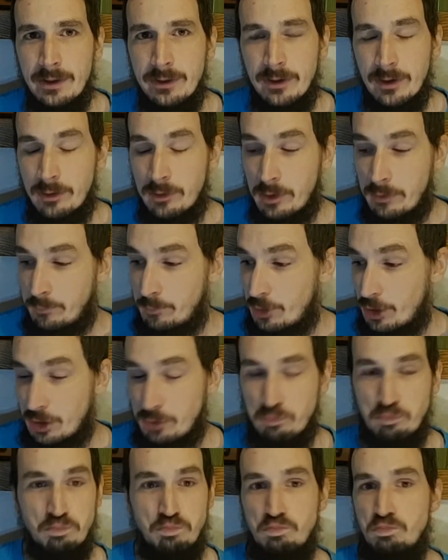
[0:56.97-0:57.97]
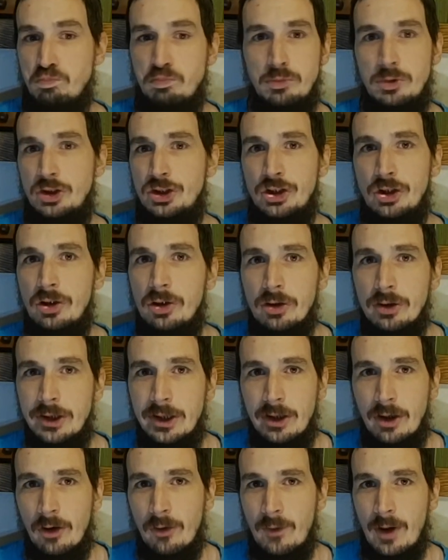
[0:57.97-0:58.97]
And I'm like, sure,
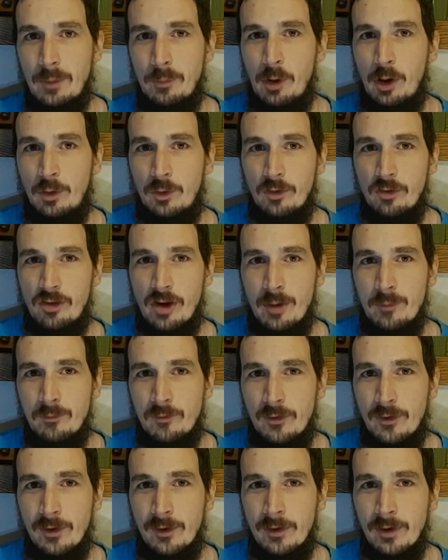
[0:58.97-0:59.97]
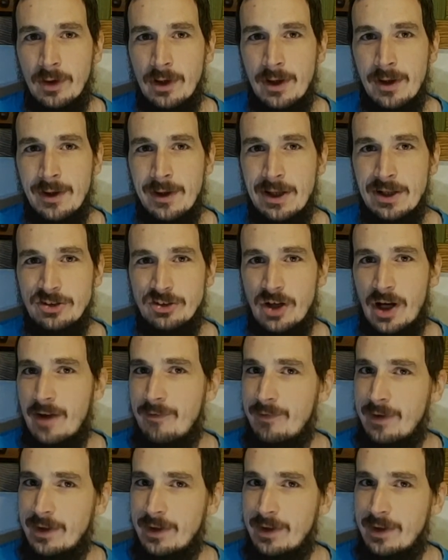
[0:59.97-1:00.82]
I'm always up for driving